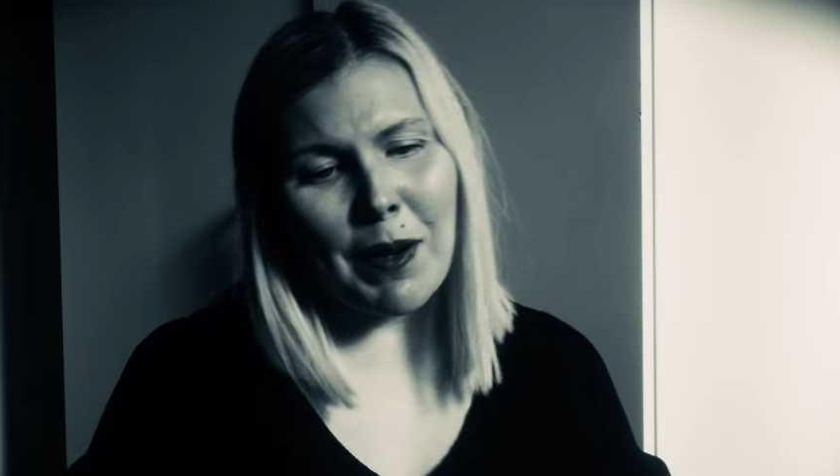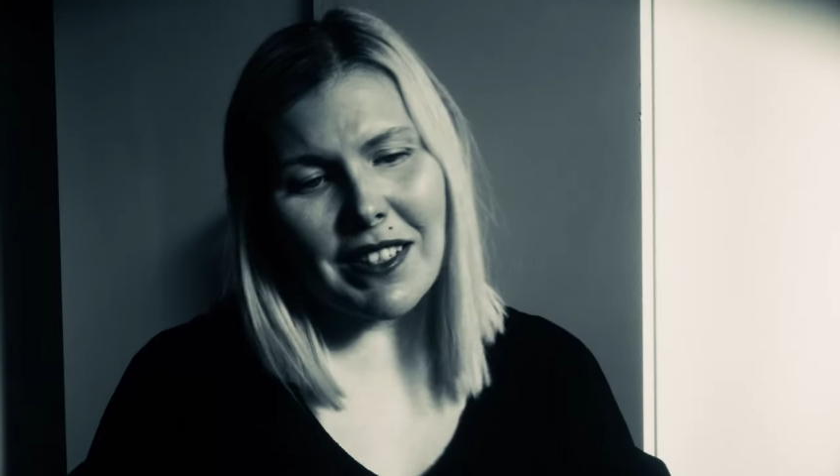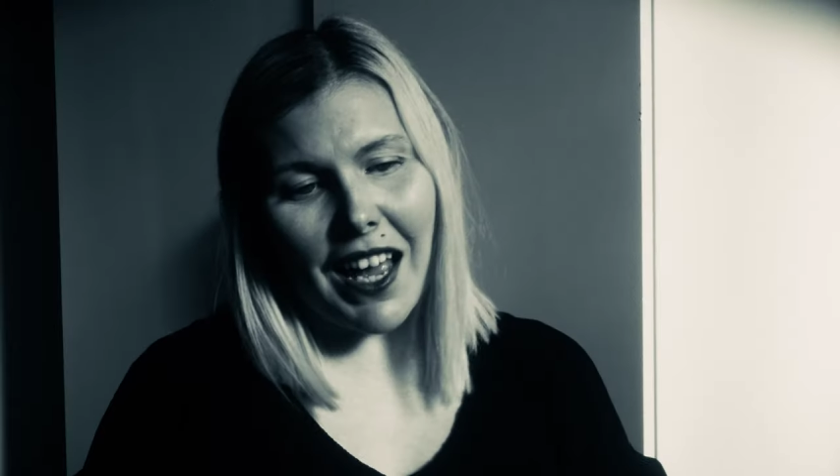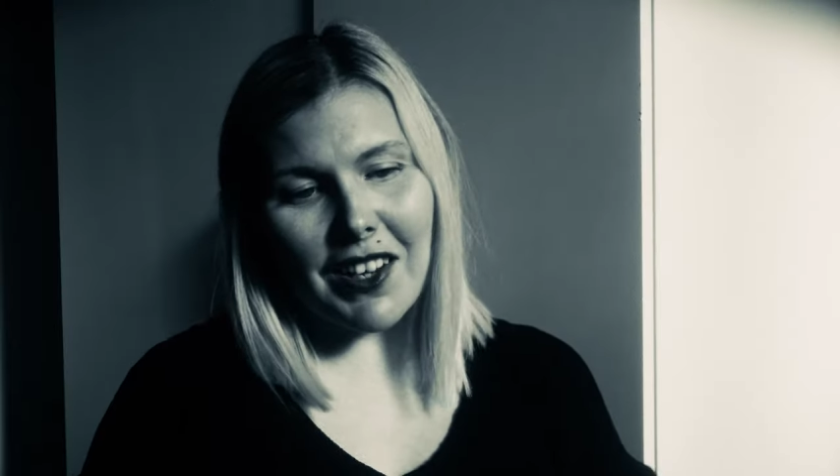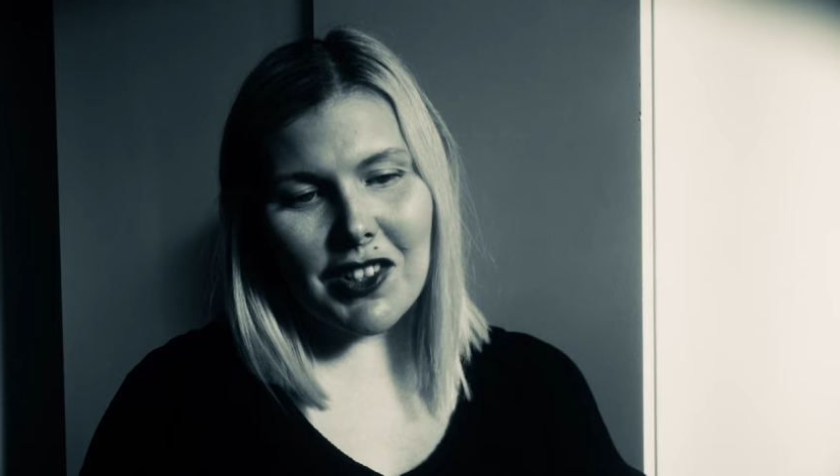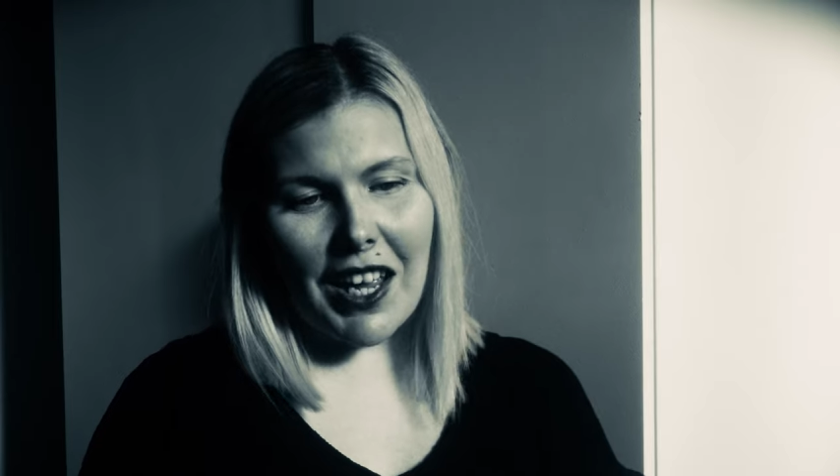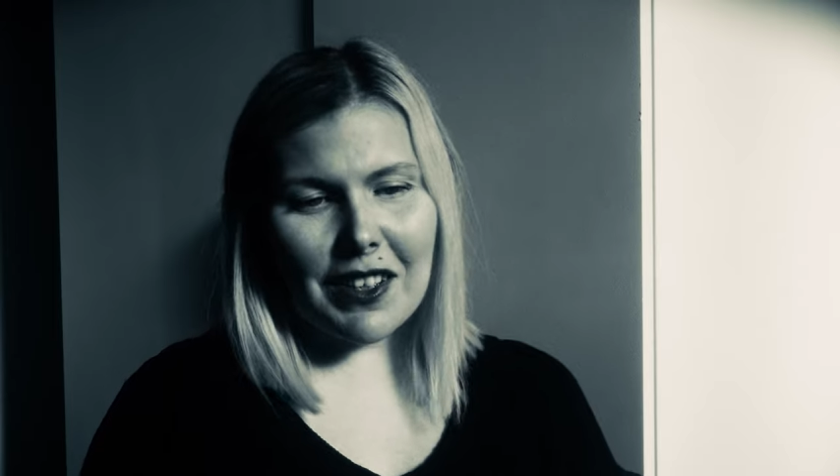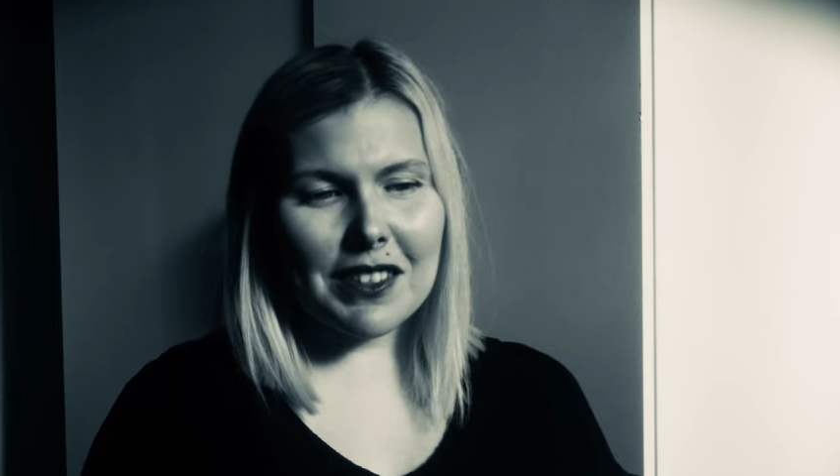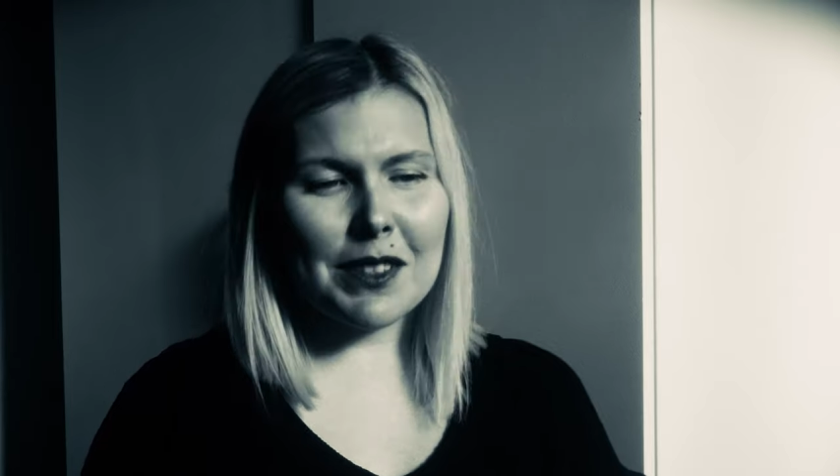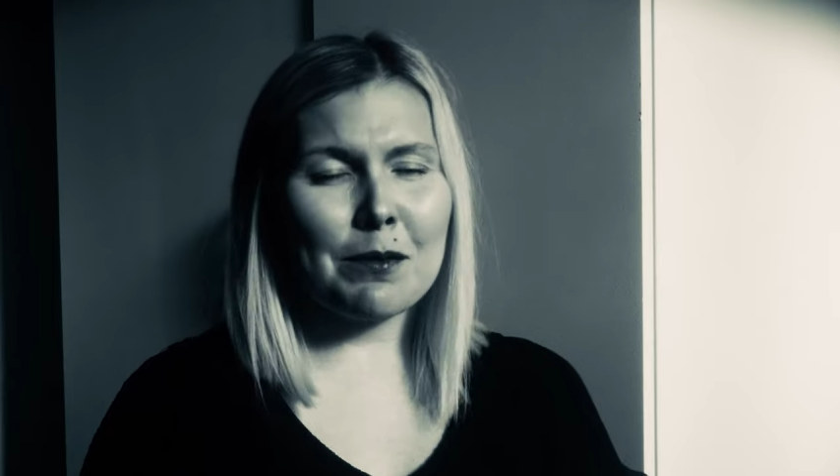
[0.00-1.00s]
my dash
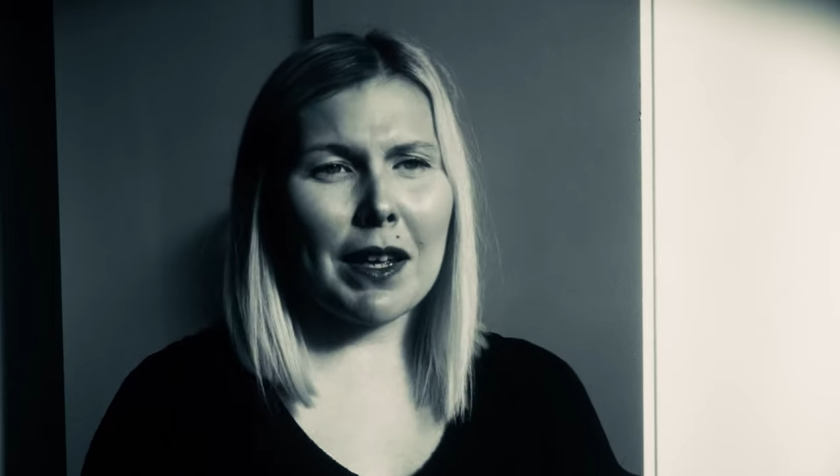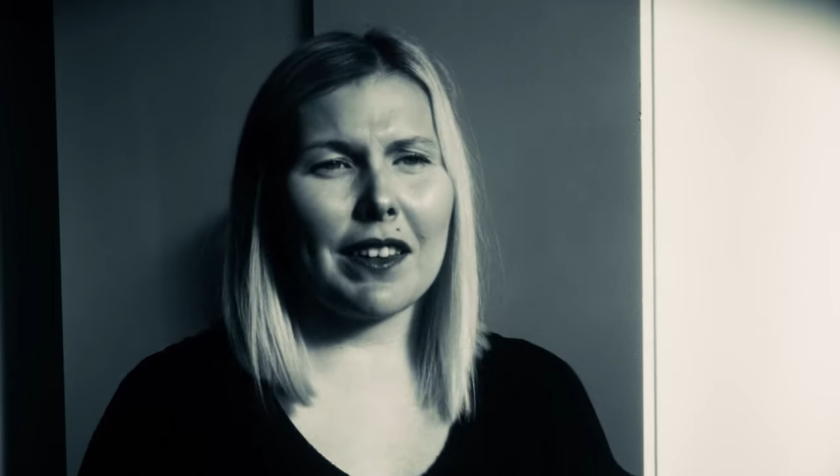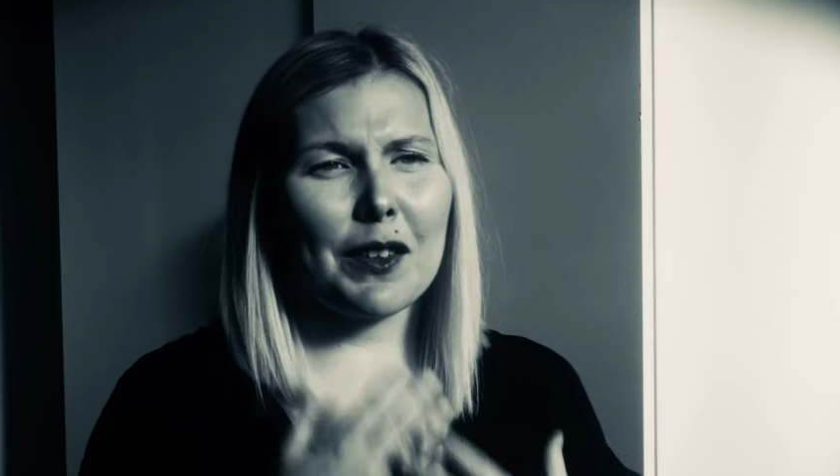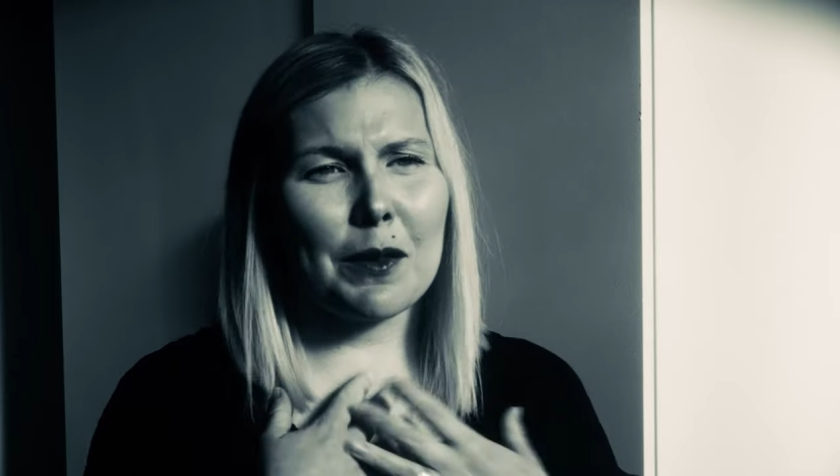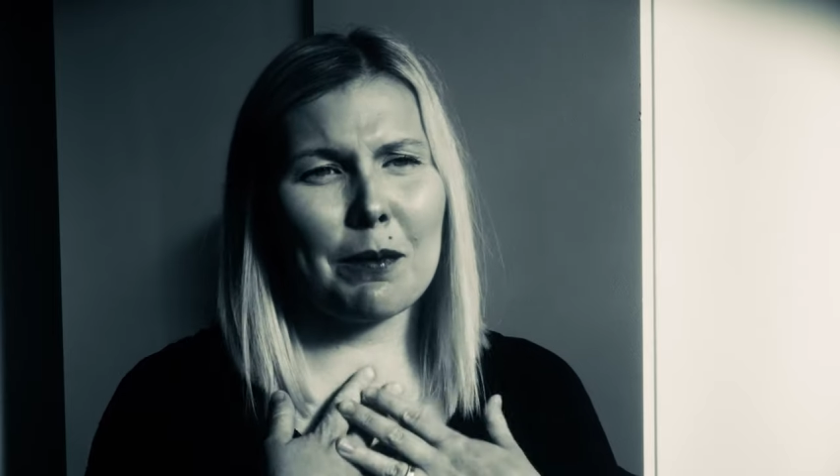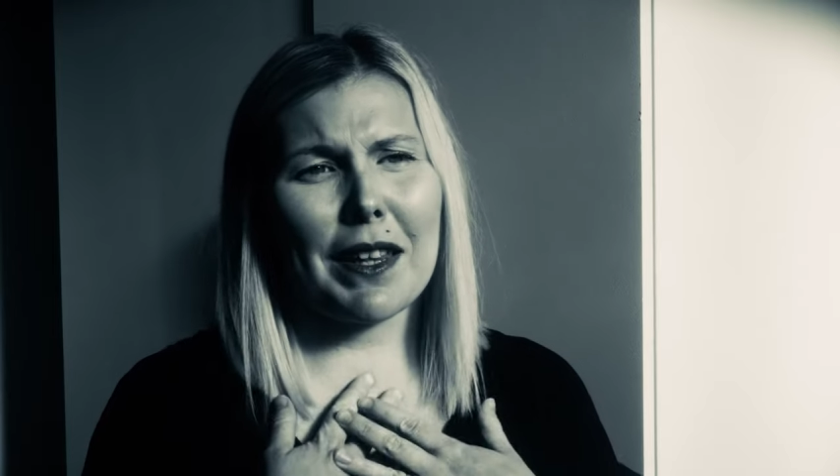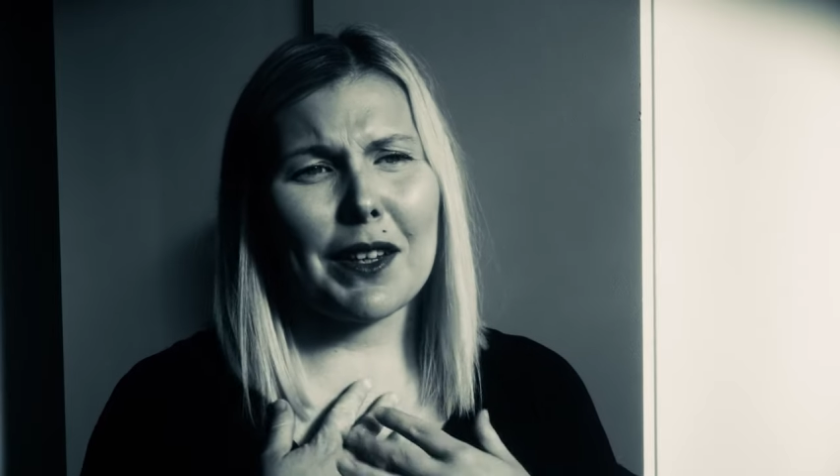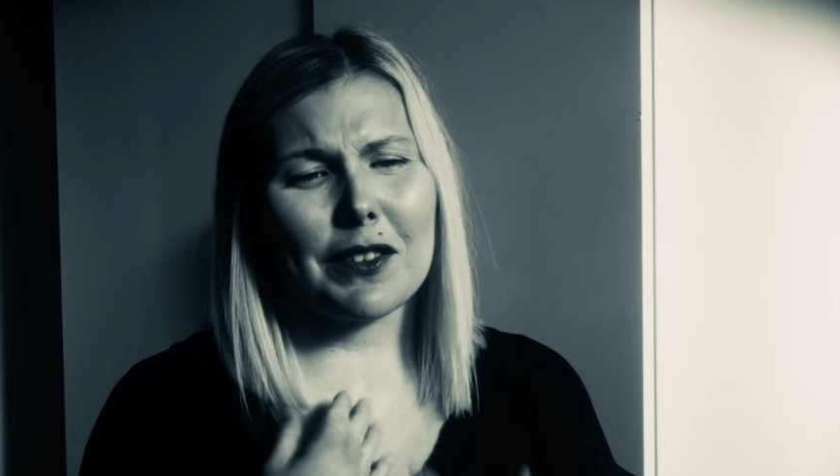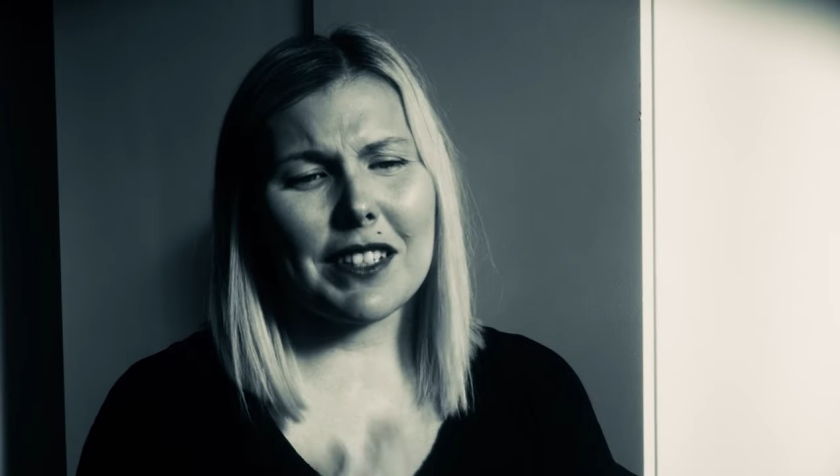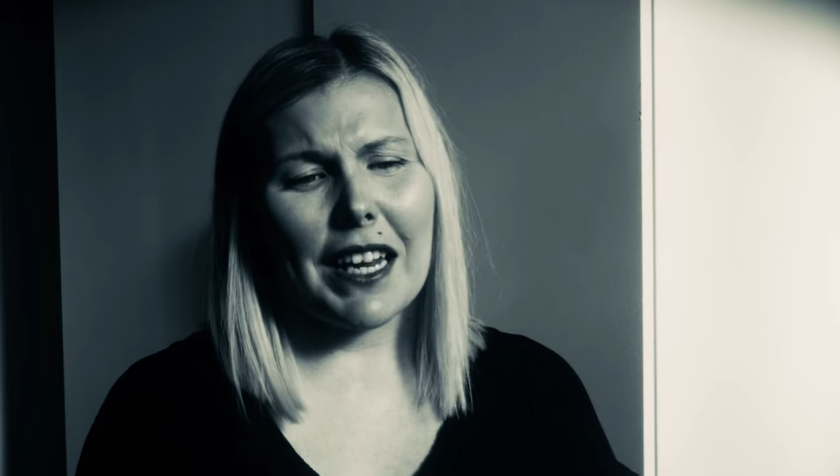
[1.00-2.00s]
hound, my
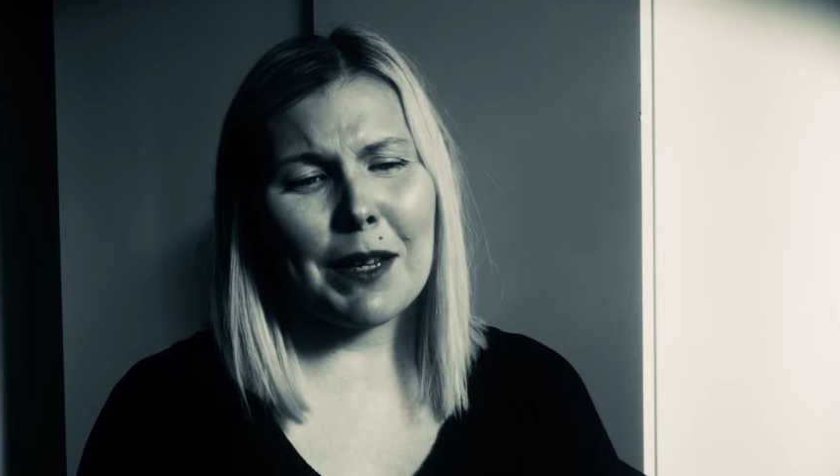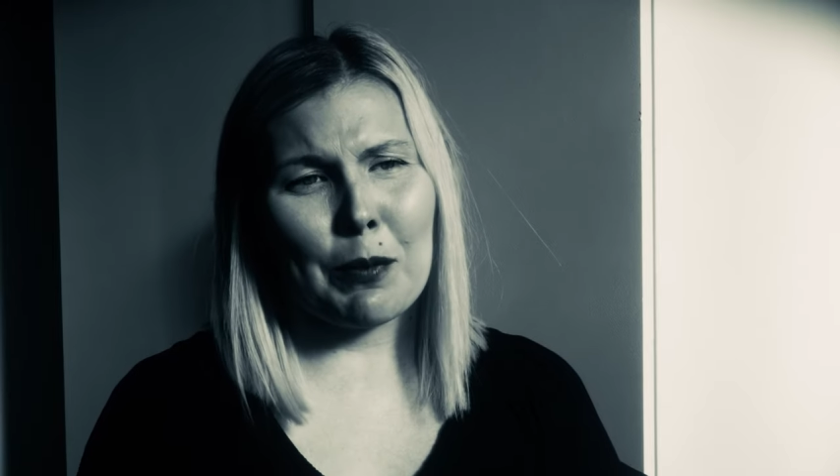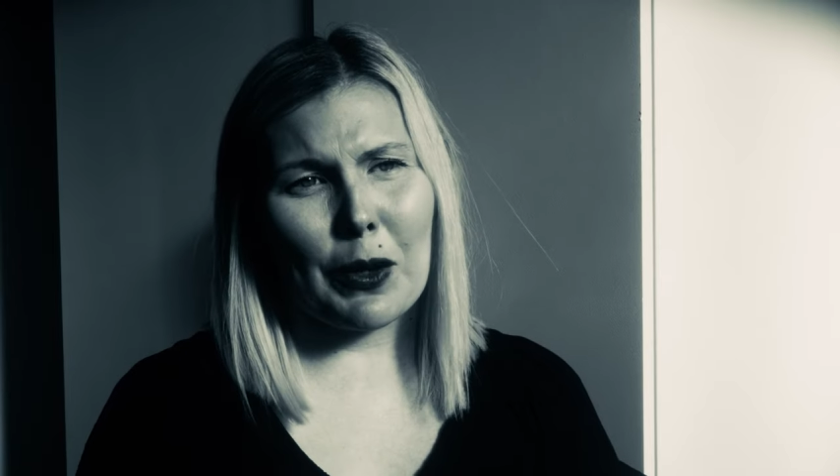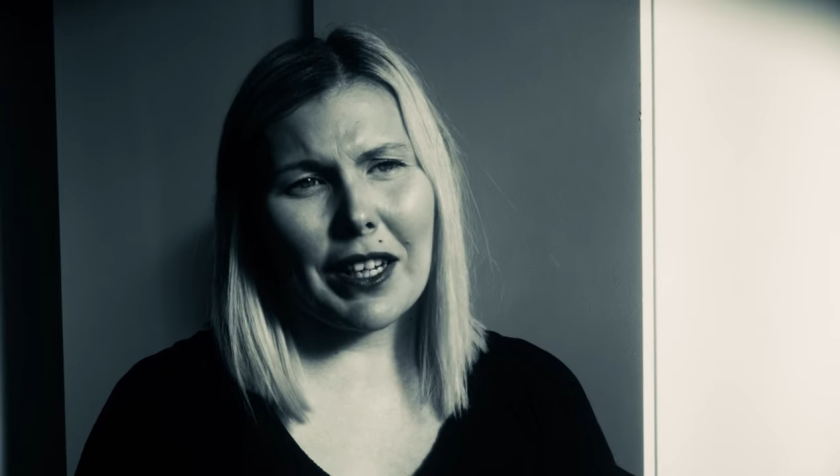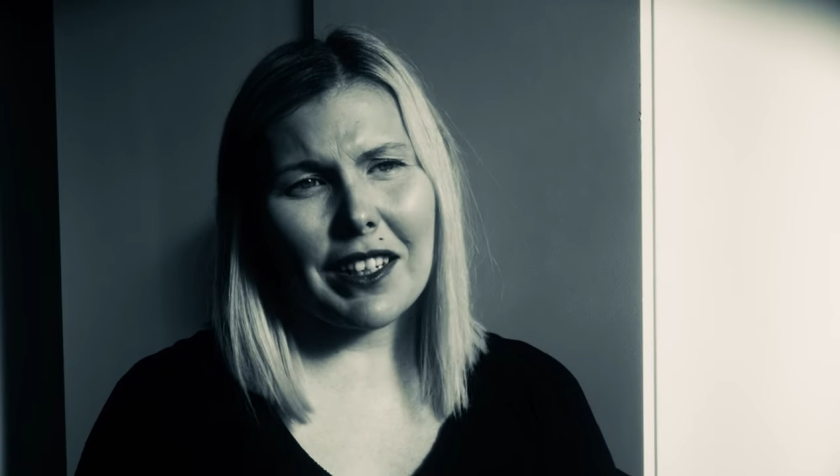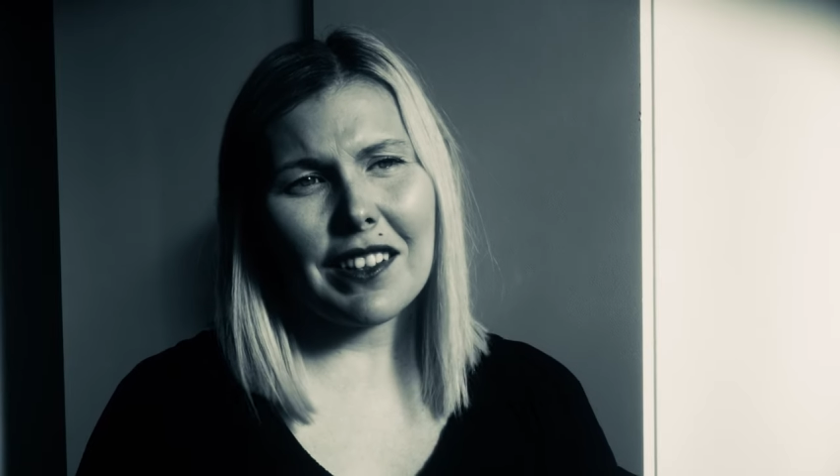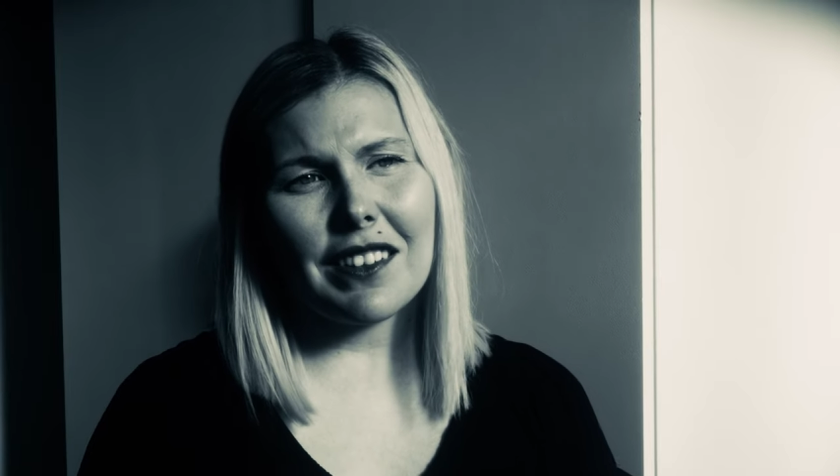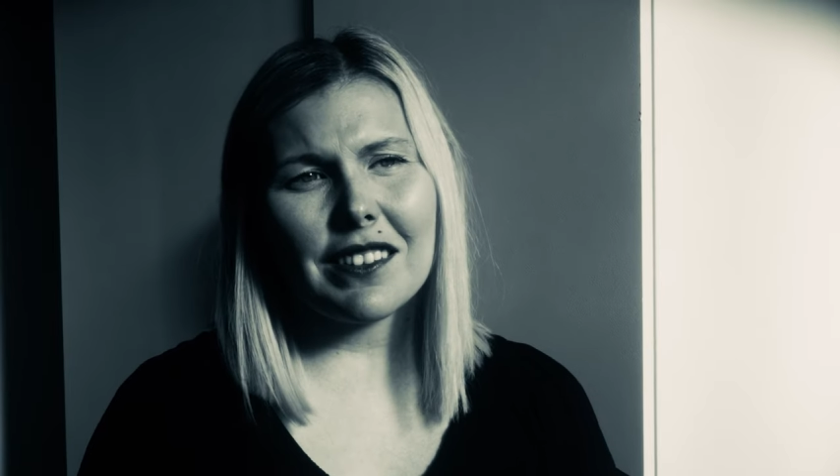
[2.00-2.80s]
little Denny boy.